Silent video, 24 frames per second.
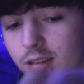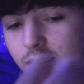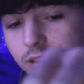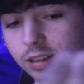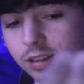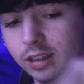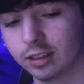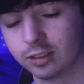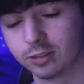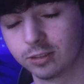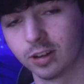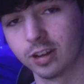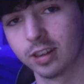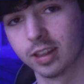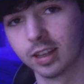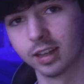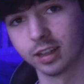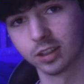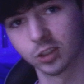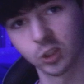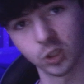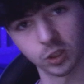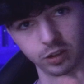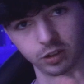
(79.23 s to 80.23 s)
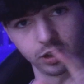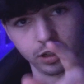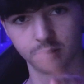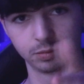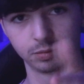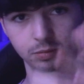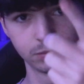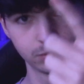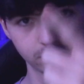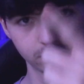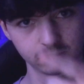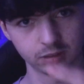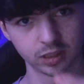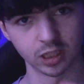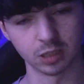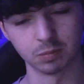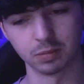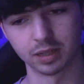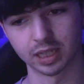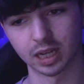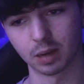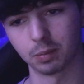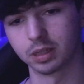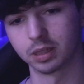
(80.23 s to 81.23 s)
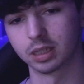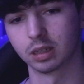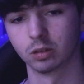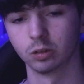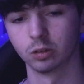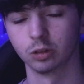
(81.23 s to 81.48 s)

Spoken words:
is right there, so if I tilt my camera down,